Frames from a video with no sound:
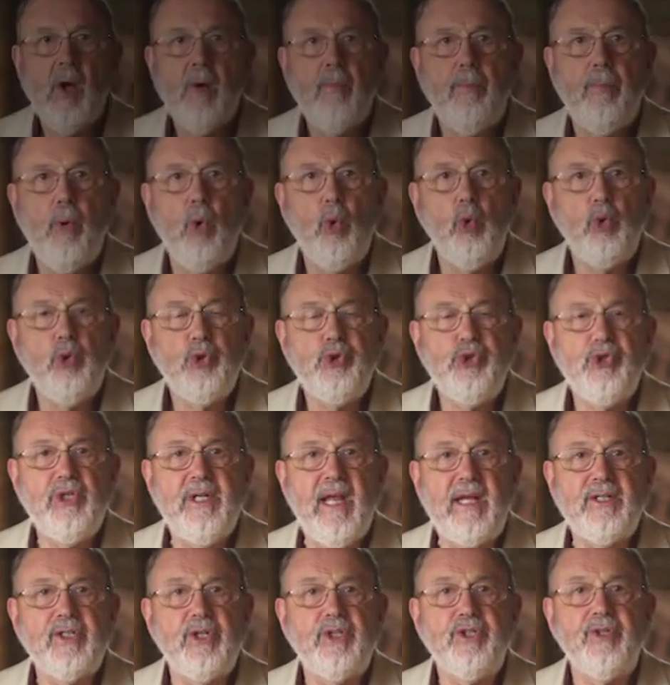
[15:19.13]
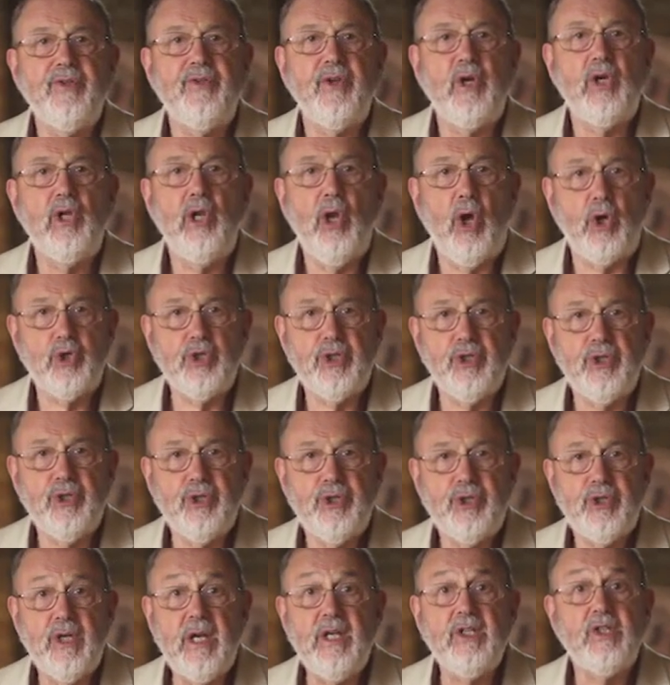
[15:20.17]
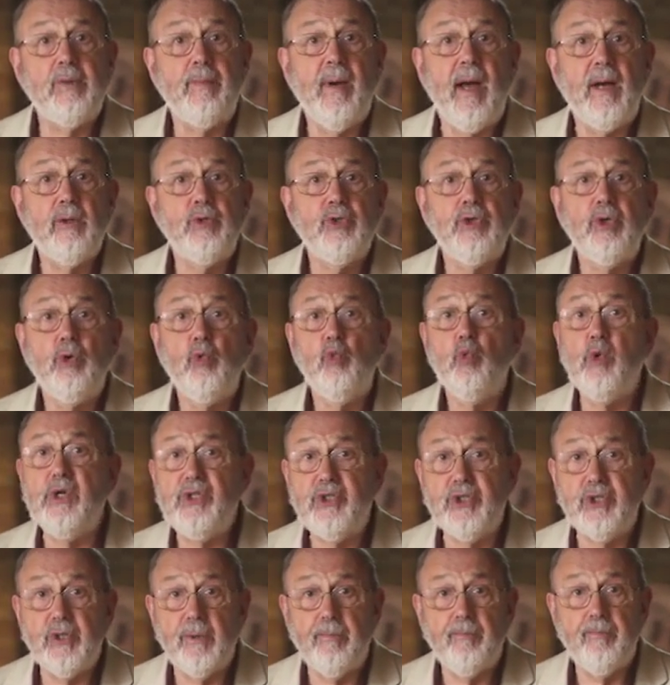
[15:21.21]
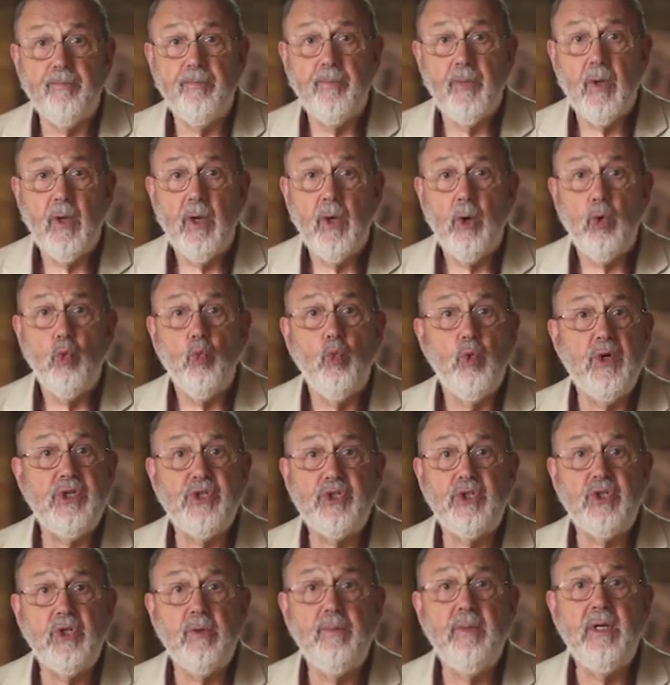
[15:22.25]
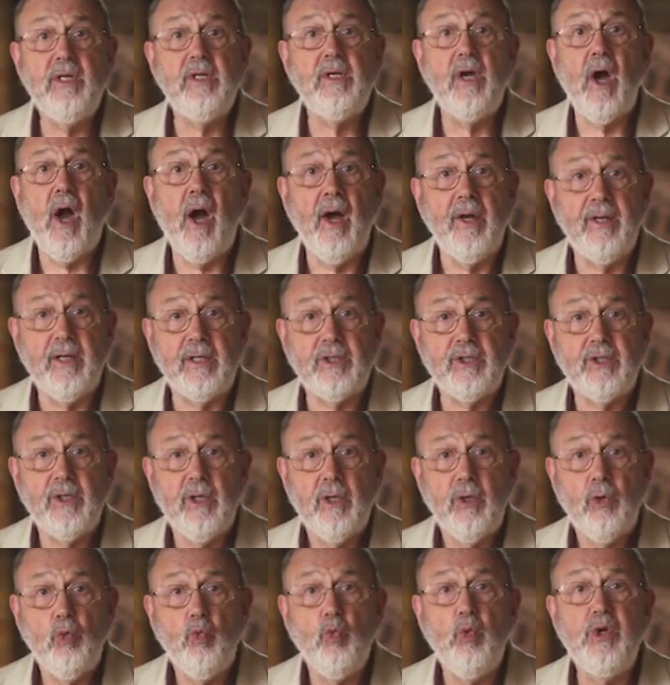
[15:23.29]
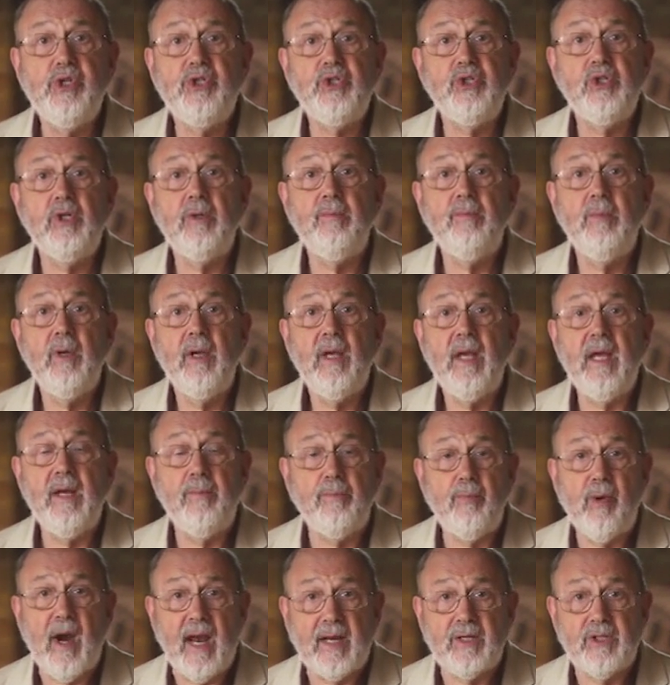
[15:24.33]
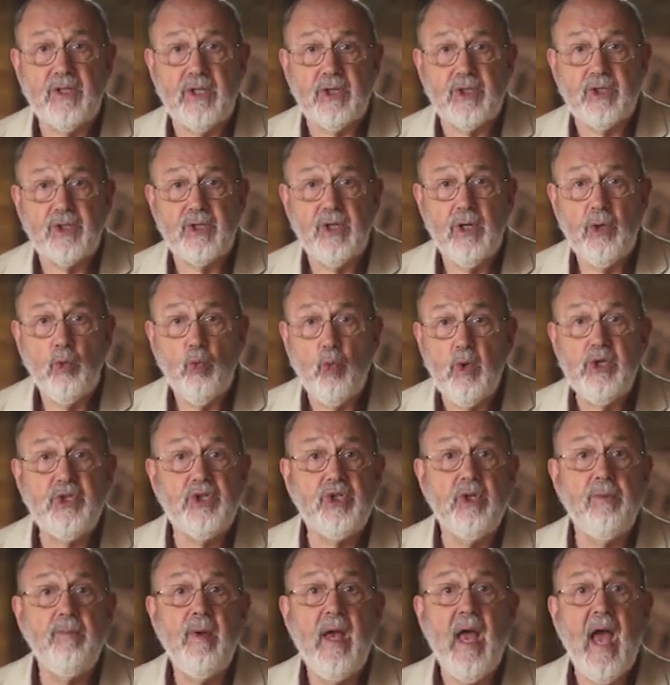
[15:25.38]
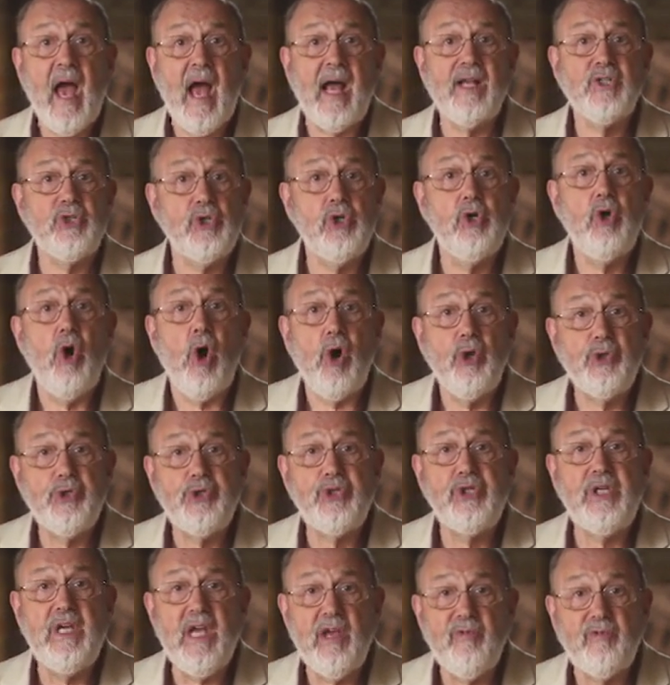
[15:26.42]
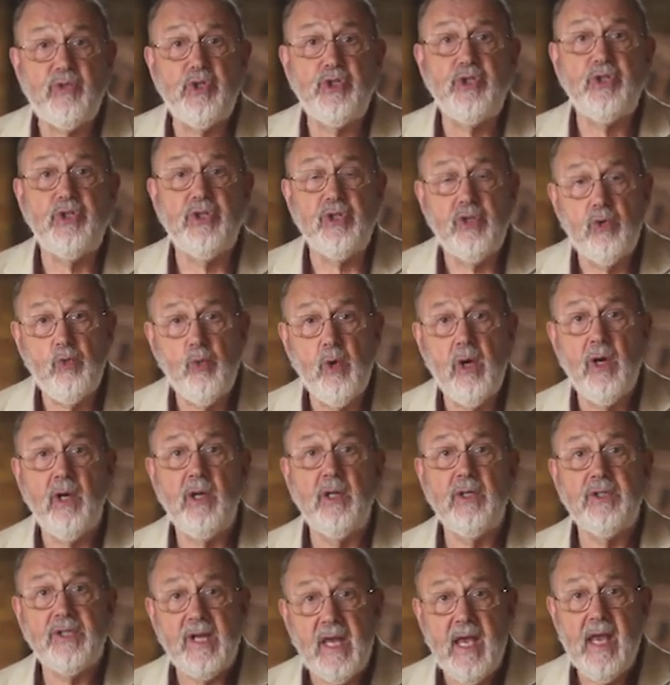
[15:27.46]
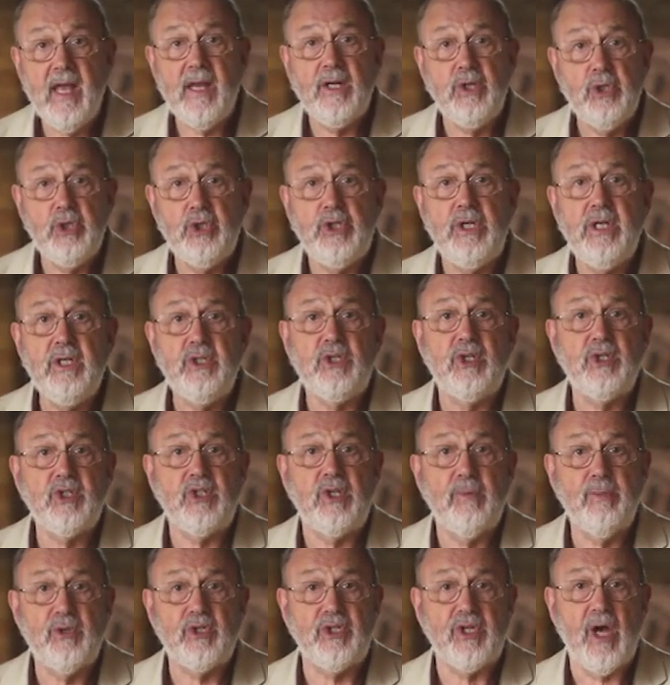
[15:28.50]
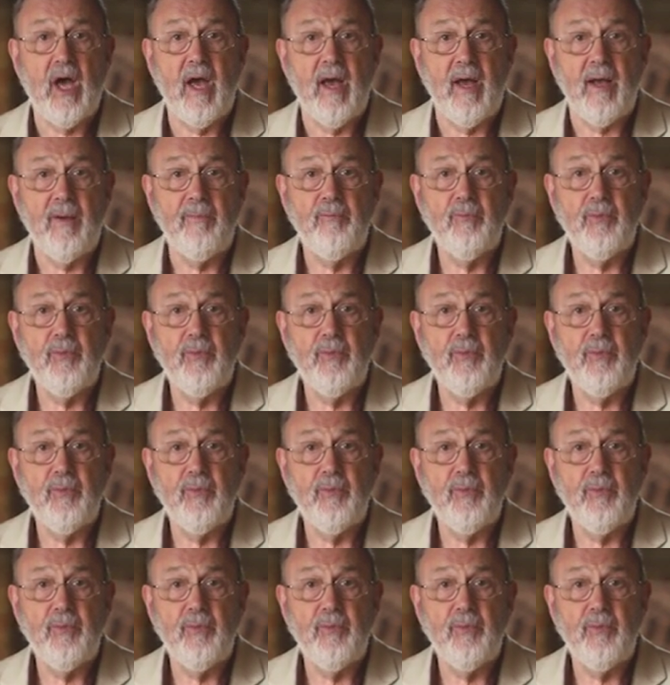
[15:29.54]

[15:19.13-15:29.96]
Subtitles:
Paul's letter to the Colossians is about wisdom. Wisdom incarnate, wisdom in practice, wisdom as God's gift to the world in Jesus the Messiah.